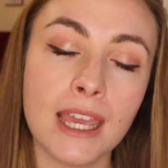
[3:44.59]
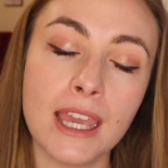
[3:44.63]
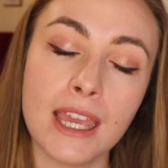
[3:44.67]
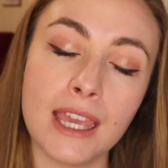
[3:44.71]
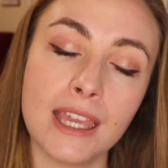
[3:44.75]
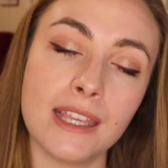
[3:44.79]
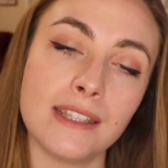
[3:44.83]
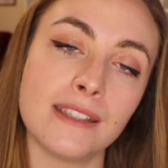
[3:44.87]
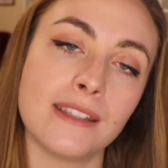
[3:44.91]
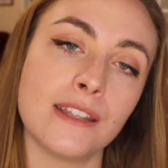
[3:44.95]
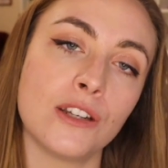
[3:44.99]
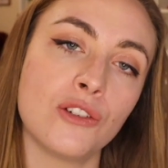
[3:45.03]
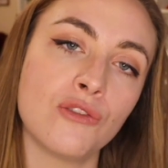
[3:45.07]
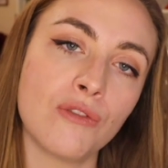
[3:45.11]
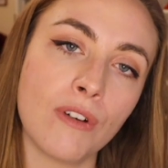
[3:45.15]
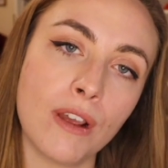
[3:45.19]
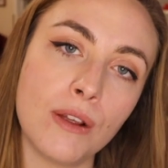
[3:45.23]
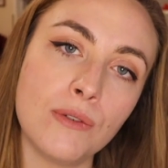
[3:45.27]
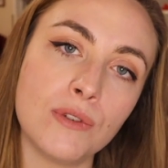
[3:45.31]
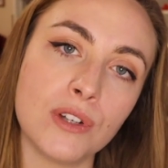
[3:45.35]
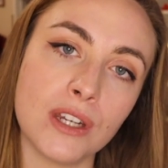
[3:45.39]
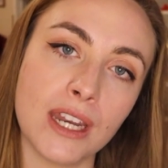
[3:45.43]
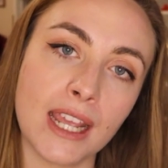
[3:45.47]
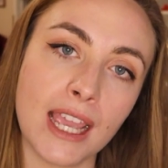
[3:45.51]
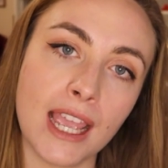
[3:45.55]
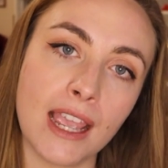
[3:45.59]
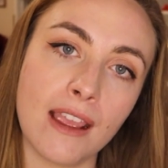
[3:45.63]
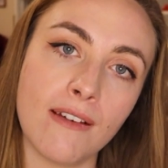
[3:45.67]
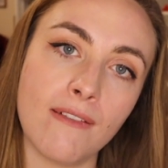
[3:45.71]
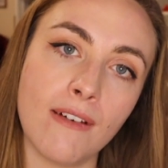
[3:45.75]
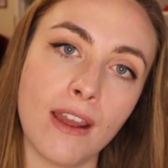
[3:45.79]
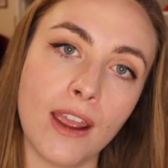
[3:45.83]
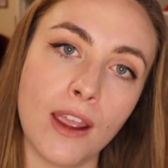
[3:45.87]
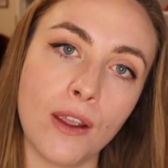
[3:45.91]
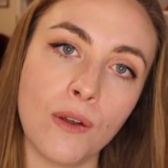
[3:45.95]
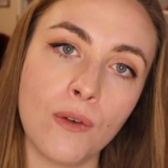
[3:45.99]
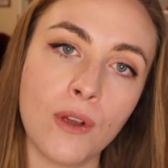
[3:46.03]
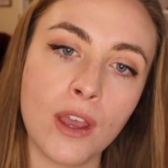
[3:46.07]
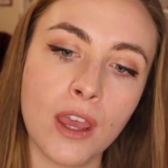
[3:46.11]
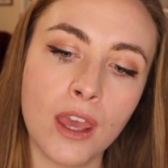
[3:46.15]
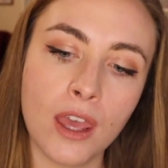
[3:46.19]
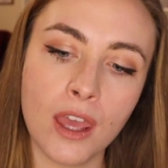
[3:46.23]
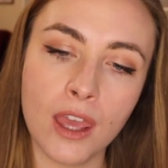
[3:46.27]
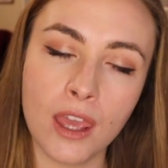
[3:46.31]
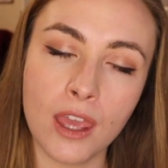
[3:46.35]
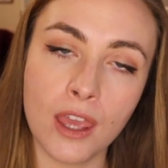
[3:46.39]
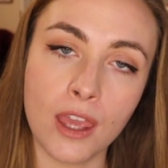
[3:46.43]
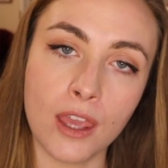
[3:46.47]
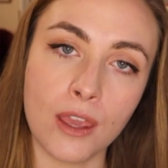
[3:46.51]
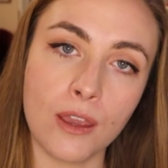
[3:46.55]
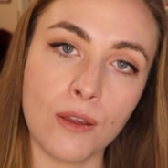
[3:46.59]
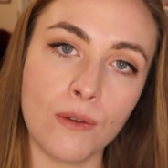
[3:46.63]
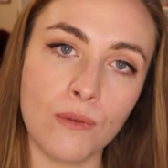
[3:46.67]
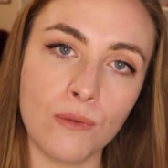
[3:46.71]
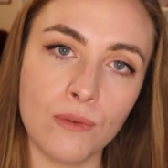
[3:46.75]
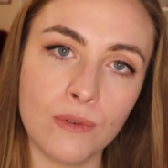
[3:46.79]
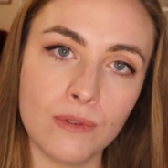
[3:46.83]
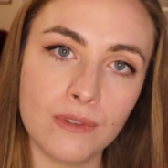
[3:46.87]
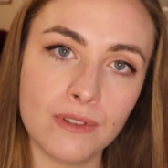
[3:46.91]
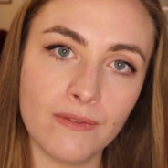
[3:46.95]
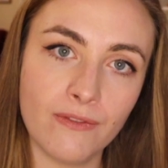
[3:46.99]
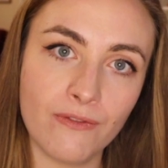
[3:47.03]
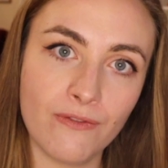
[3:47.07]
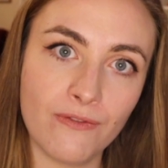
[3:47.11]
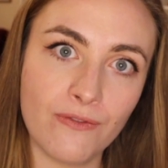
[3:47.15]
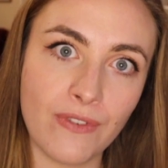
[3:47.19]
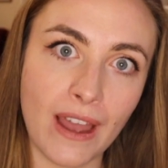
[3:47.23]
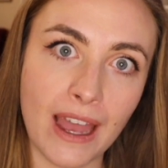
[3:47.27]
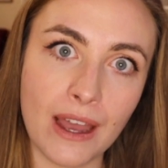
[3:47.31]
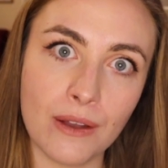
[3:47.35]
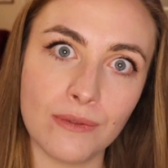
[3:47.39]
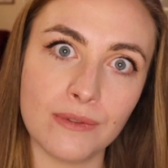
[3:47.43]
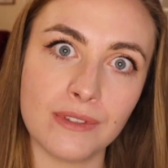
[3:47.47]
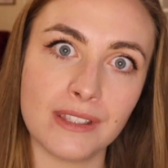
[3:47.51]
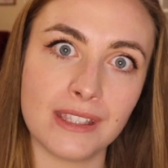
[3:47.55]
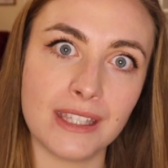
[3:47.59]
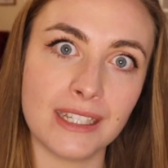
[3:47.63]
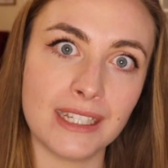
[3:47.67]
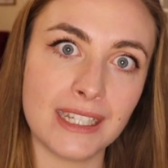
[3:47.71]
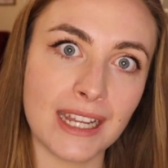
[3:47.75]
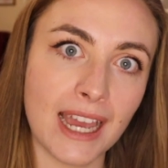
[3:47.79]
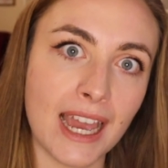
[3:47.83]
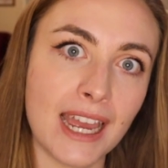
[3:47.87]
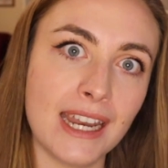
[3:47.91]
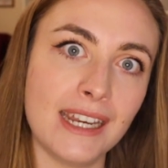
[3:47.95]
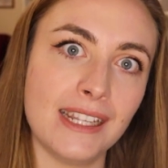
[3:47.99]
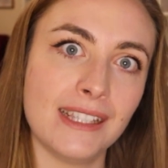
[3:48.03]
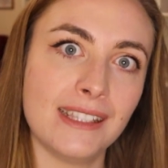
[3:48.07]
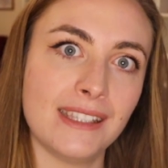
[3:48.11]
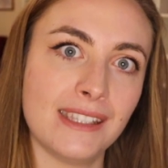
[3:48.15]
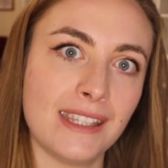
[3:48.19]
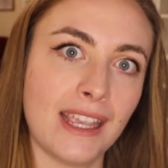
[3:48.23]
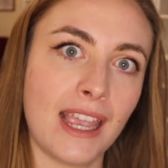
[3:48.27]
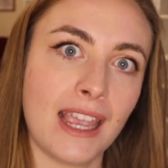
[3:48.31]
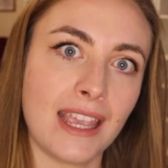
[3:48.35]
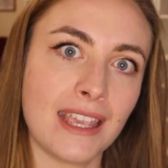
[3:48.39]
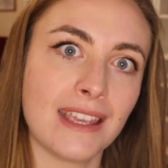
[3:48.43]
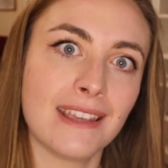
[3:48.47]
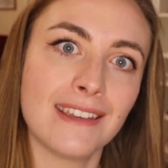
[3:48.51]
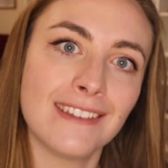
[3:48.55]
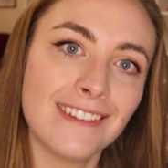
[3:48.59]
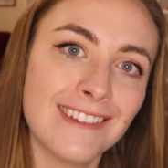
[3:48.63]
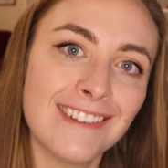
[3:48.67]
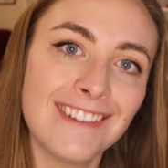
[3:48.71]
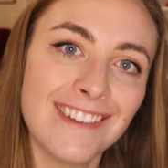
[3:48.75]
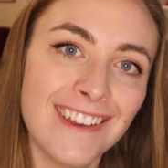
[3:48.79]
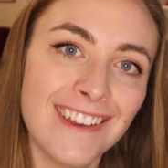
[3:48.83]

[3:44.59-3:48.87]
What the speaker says: He is the Trojan hero who founds the dynasty